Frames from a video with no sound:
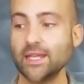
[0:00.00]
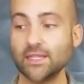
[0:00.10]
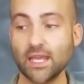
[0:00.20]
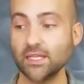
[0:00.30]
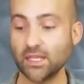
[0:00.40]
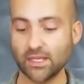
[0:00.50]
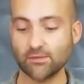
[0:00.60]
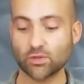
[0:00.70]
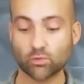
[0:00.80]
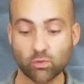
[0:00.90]
and then
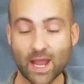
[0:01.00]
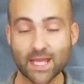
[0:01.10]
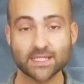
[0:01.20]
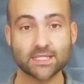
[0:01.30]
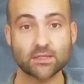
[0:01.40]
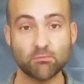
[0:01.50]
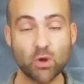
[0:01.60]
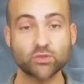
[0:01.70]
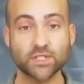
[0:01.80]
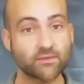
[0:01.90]
the rest the
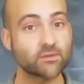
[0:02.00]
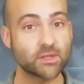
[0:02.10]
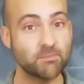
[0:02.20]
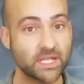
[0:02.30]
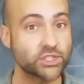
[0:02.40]
most of the big